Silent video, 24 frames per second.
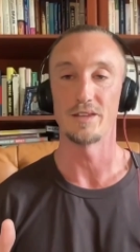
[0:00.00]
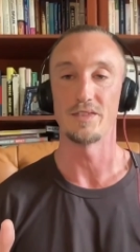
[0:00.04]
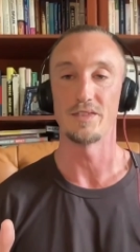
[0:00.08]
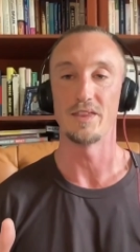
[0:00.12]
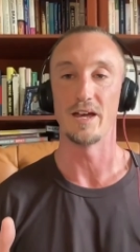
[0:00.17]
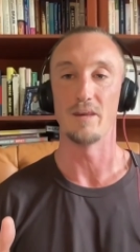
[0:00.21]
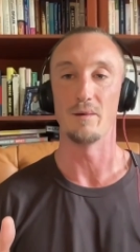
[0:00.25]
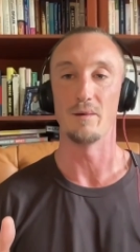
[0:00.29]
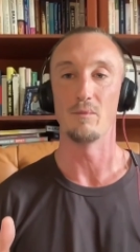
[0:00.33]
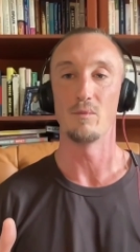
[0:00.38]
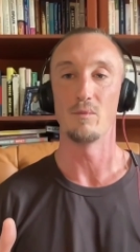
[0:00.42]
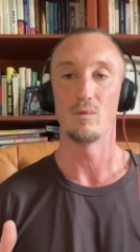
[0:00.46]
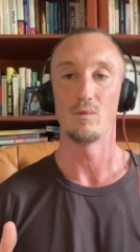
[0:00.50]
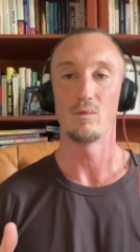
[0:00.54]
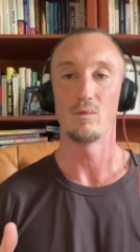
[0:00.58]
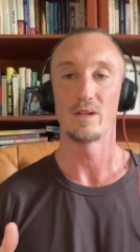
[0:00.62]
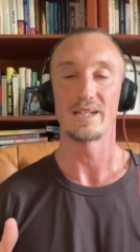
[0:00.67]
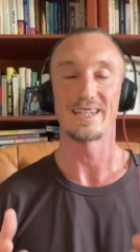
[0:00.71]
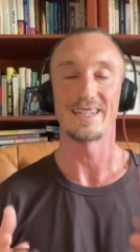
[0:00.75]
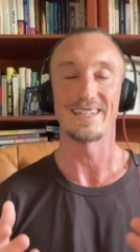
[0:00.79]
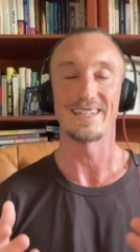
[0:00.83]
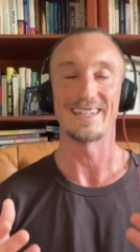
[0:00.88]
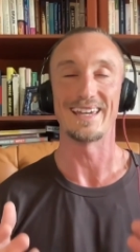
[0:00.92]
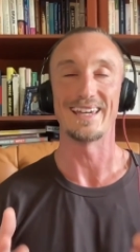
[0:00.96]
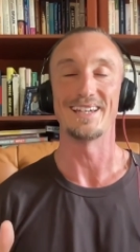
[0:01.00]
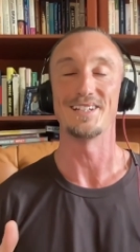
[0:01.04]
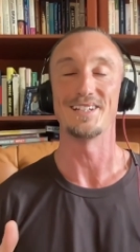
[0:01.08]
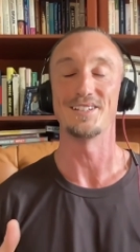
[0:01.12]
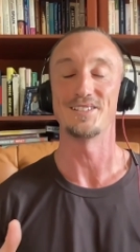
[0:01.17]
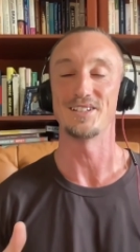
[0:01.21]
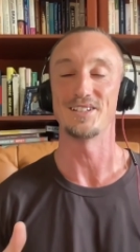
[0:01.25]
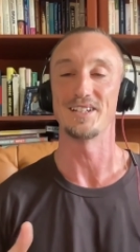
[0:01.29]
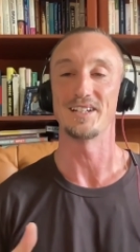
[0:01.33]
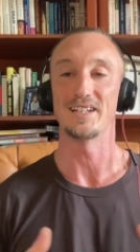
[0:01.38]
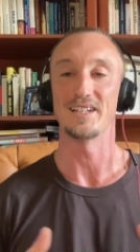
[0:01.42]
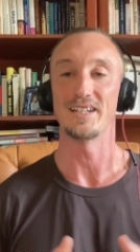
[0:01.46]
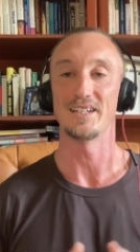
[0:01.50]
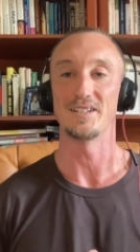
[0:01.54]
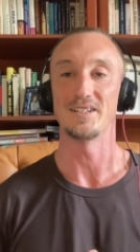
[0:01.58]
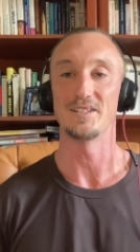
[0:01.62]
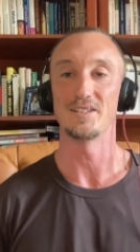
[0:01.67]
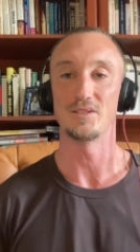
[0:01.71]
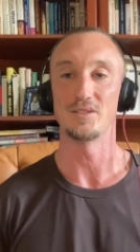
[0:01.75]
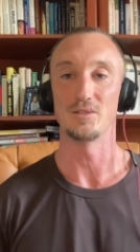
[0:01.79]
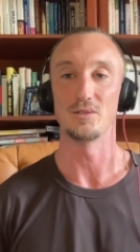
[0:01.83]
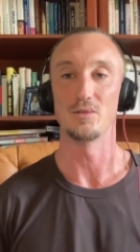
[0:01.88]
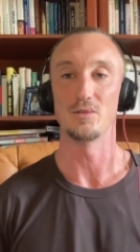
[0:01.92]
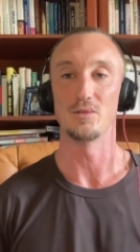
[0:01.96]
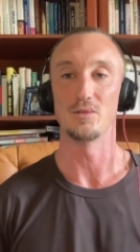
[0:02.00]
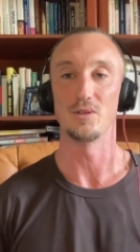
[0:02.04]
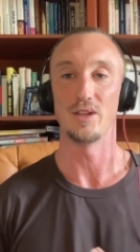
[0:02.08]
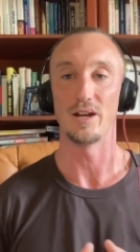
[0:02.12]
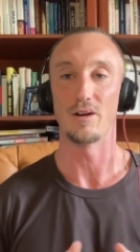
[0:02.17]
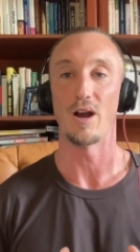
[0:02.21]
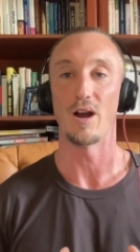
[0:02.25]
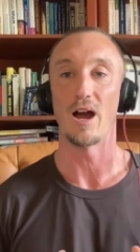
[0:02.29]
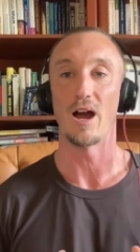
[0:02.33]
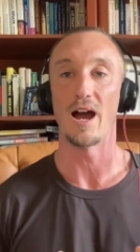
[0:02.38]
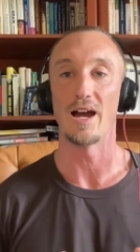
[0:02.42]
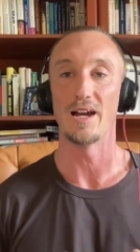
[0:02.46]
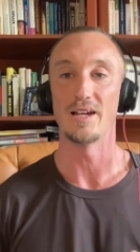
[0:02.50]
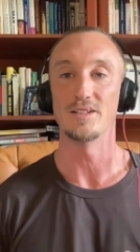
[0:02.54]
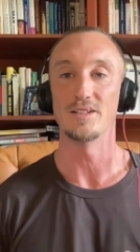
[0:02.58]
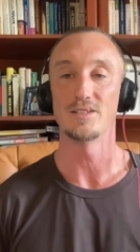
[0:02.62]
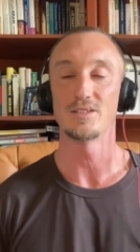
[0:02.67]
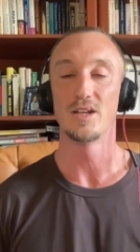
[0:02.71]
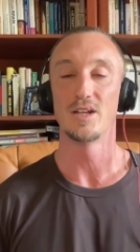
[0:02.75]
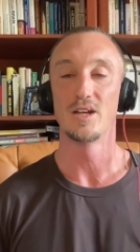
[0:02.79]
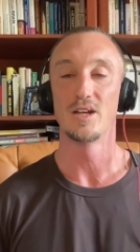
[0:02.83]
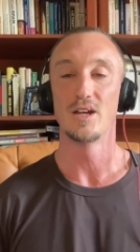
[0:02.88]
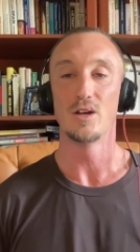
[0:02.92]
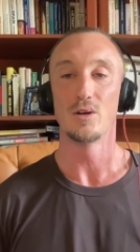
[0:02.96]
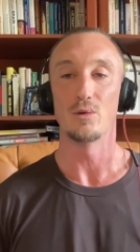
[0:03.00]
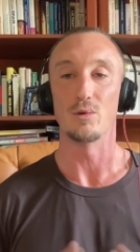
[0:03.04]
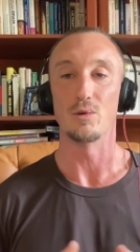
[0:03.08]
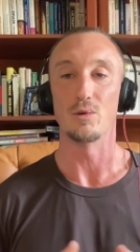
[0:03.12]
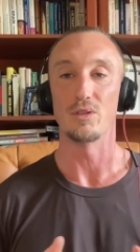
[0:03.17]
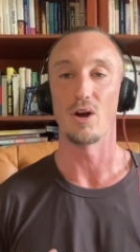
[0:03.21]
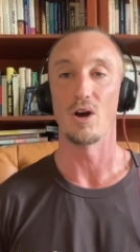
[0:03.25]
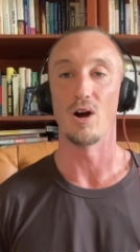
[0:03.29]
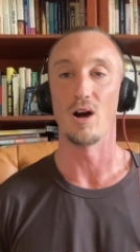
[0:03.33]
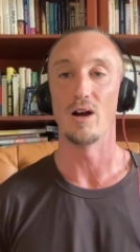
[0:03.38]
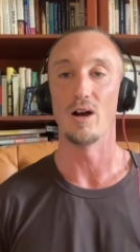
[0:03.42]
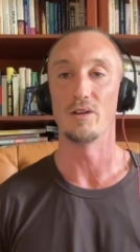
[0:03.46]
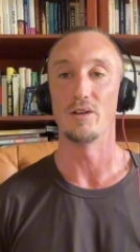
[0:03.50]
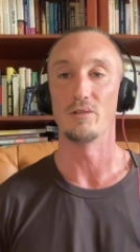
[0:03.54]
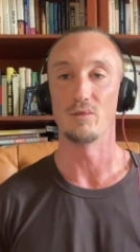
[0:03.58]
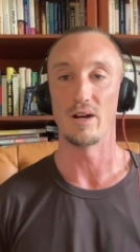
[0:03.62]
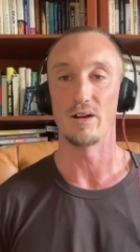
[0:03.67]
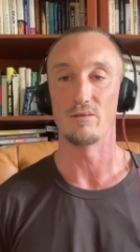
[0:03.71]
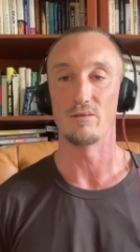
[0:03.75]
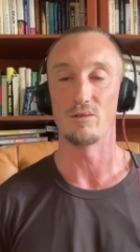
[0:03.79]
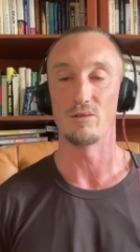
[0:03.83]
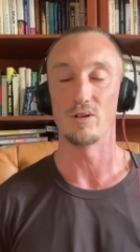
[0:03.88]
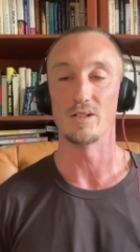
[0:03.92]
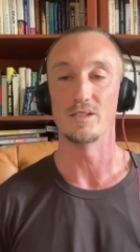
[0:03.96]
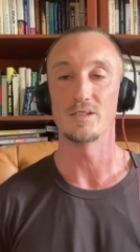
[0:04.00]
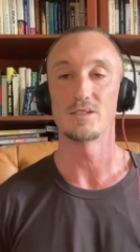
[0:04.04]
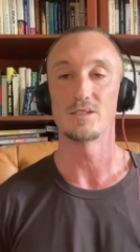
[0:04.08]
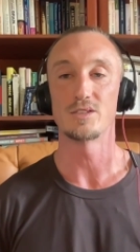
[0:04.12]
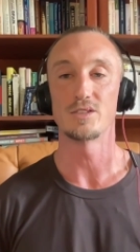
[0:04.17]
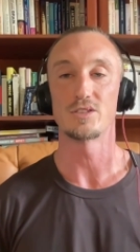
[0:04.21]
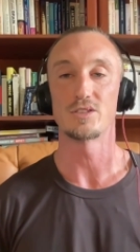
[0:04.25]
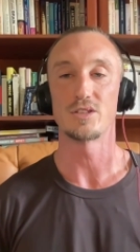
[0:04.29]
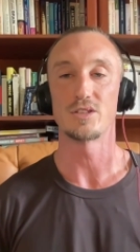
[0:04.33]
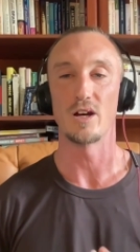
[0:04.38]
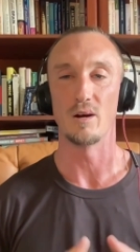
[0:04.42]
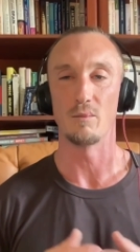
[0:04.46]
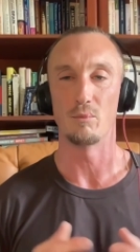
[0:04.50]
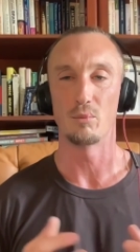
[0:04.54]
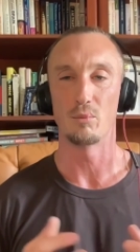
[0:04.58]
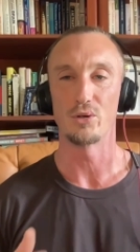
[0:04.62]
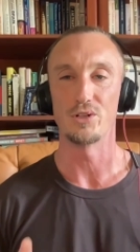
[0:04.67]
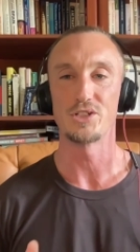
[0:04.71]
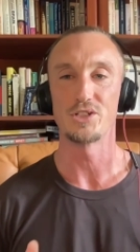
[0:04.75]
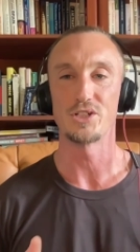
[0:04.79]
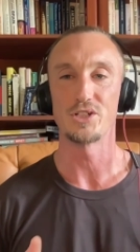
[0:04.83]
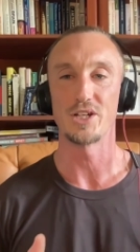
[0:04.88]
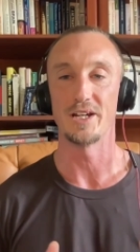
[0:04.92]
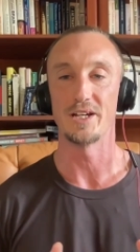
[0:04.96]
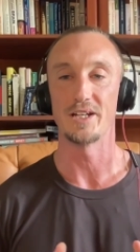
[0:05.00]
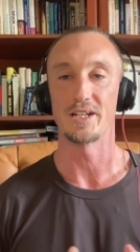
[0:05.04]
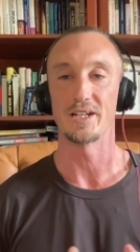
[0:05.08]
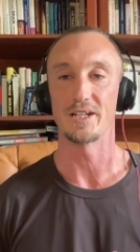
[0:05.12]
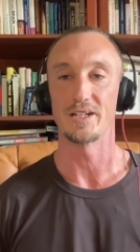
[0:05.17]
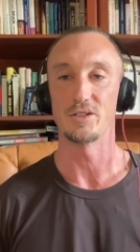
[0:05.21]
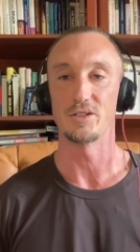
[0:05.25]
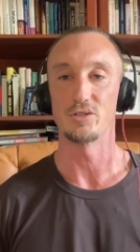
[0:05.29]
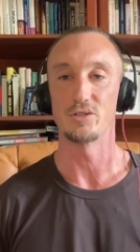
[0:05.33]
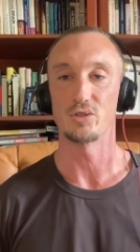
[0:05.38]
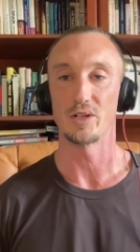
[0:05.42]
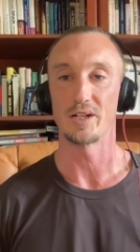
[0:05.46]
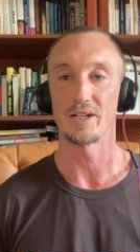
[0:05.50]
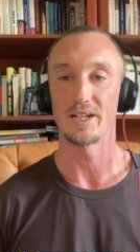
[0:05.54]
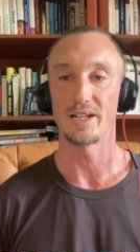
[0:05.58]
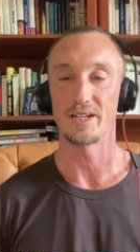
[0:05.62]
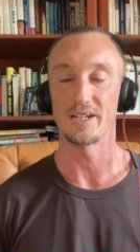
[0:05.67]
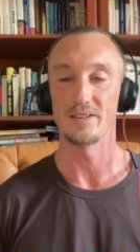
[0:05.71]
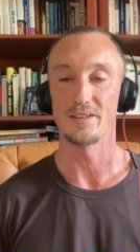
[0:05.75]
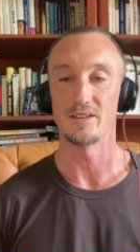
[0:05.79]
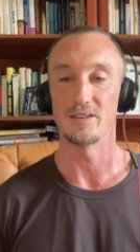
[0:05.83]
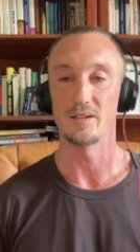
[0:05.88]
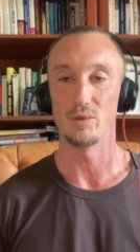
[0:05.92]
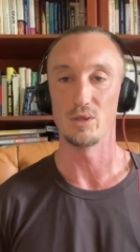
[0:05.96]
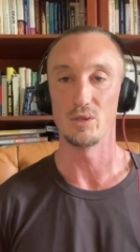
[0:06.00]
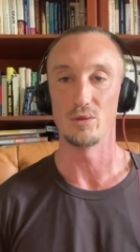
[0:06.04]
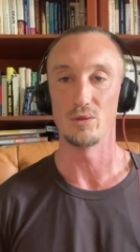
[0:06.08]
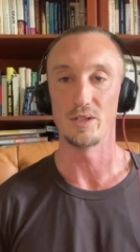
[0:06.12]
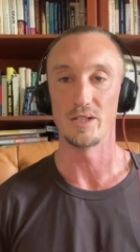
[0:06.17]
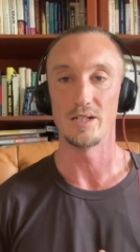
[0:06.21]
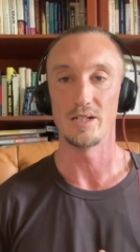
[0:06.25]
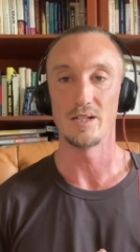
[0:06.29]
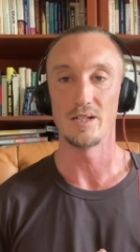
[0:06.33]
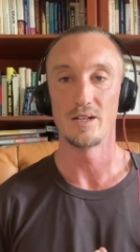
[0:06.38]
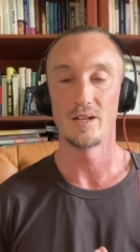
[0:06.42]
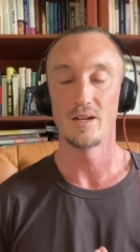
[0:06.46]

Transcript: them, gazing into their eyes with awe and reverence, just appreciating and drinking in the beauty,